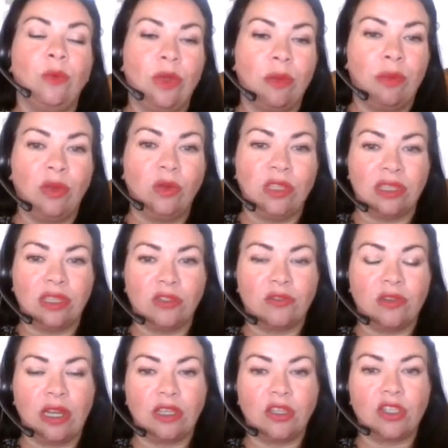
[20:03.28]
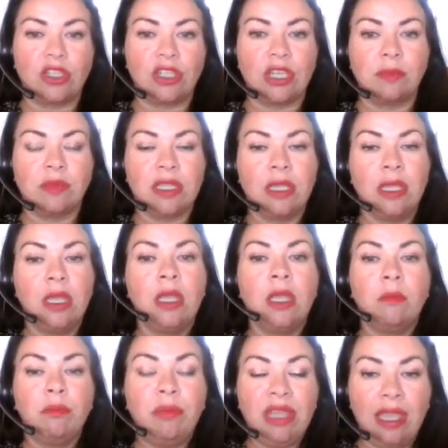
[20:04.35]
we're building those relationships.
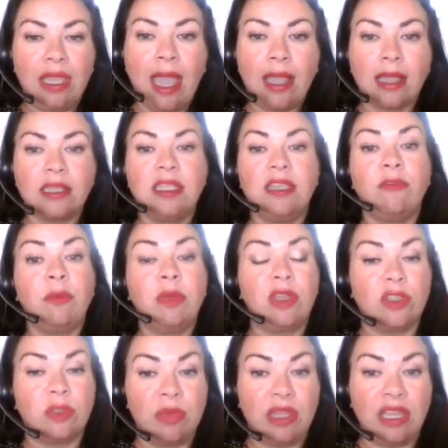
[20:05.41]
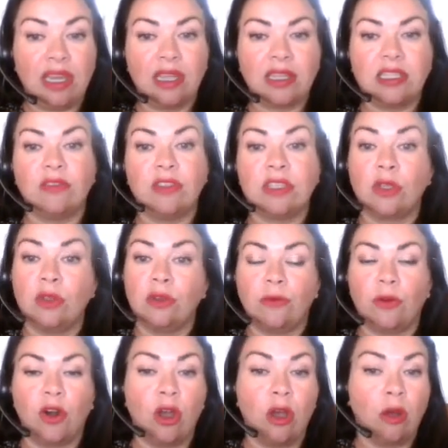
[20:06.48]
Being active, because being active is good
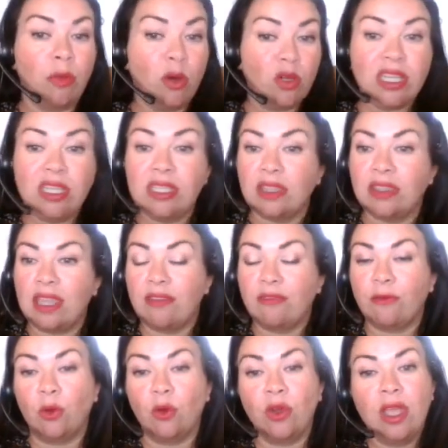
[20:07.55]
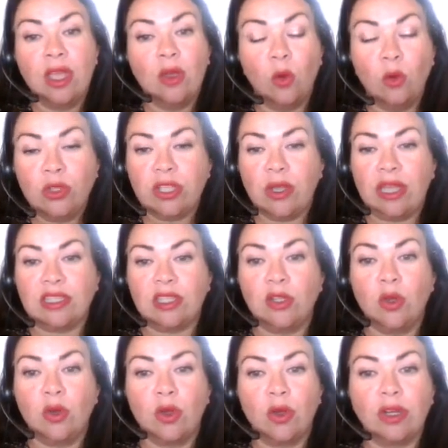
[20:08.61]
for our bodies and therefore also has a
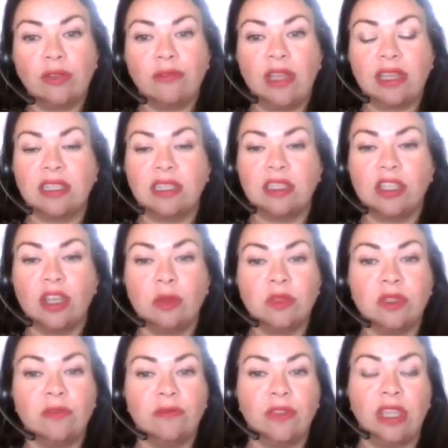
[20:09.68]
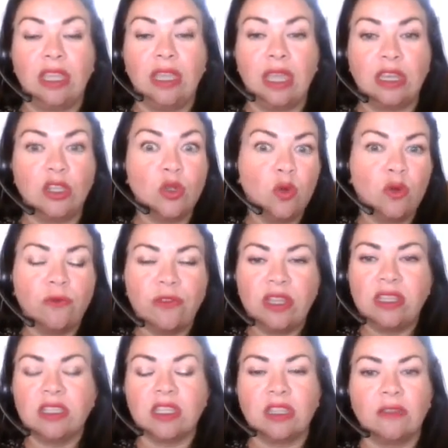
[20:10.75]
knock-on effect in terms of the
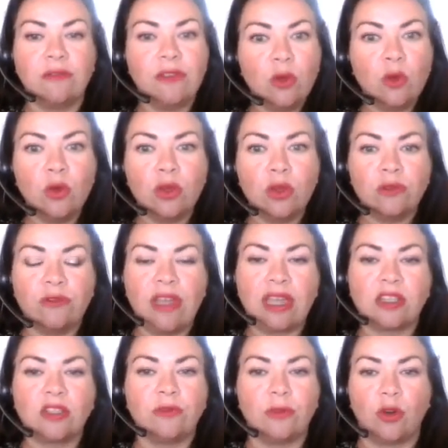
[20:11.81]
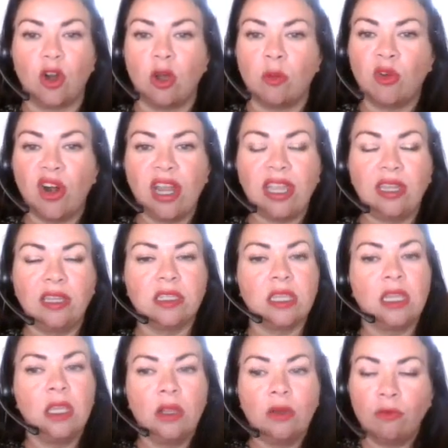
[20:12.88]
endorphins and the feel-good factor for our brains,
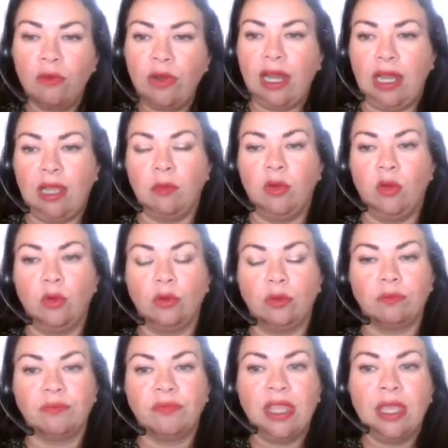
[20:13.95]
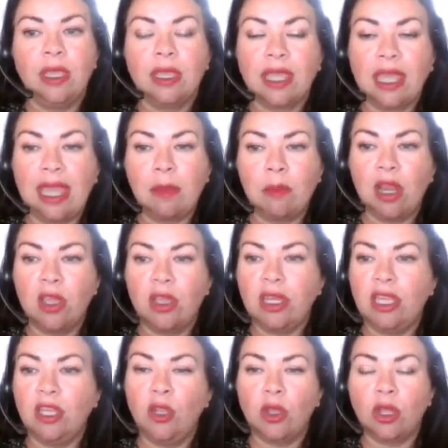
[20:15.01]
really important. Keep
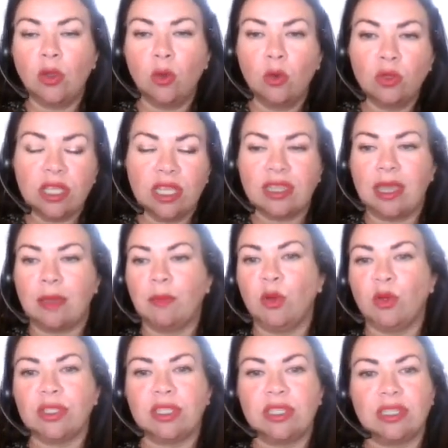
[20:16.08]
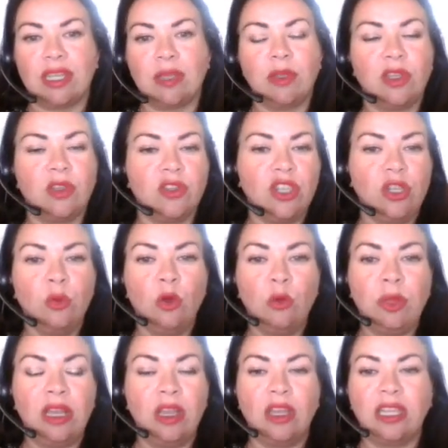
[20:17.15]
learning. You can all tick that box today, because you will
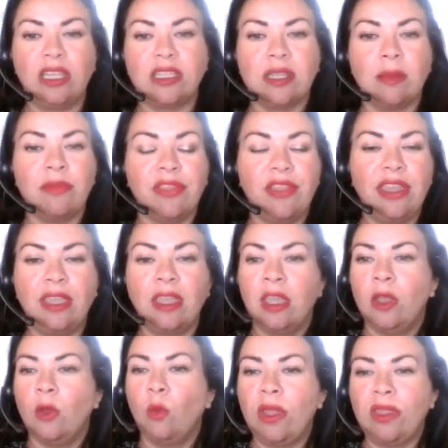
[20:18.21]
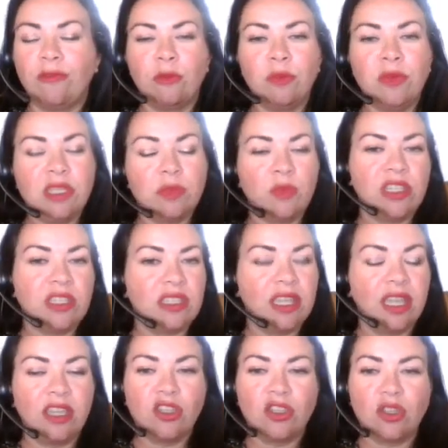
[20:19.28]
be learning something, whether from this
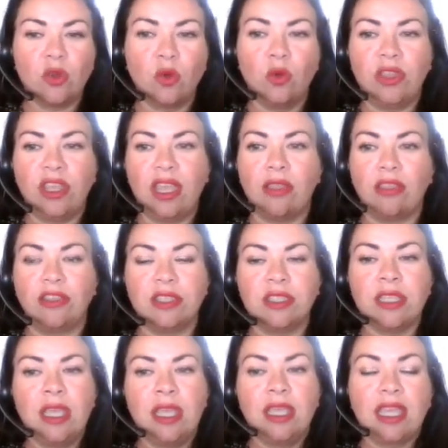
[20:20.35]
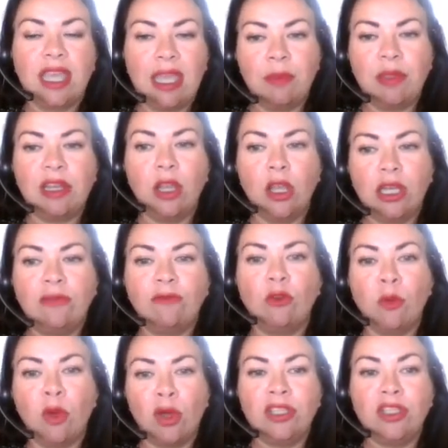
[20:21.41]
presentation or the others. Keeping learning
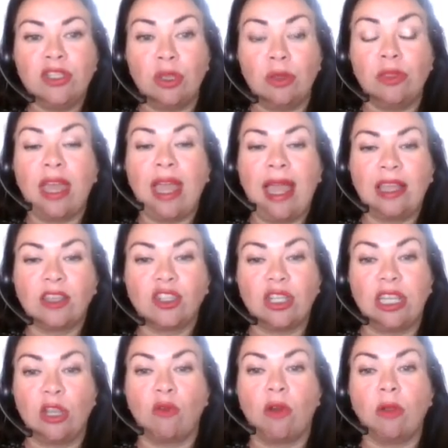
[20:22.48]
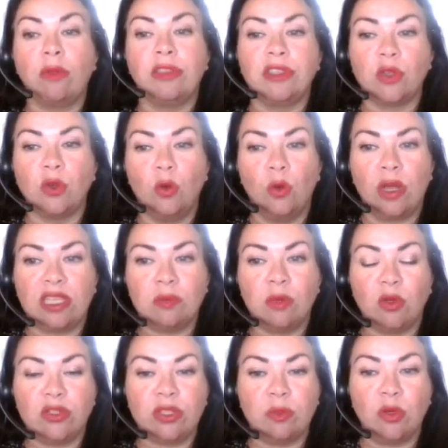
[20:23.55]
reminds you that actually growth is always
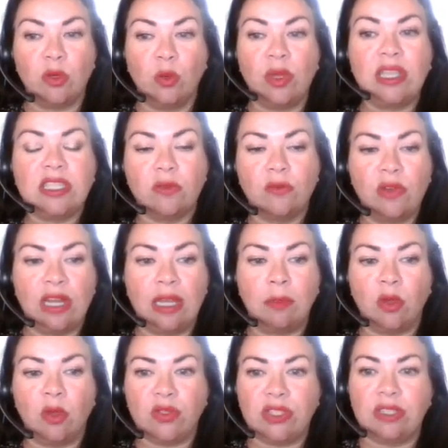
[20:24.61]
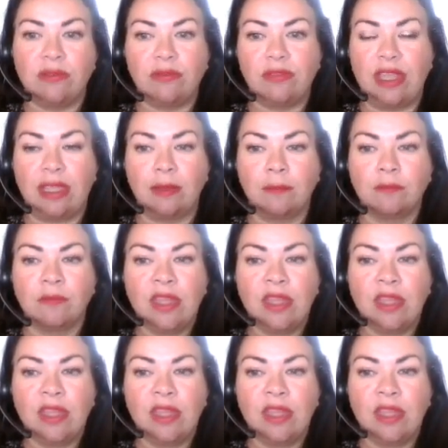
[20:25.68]
possible. It's a really positive thing.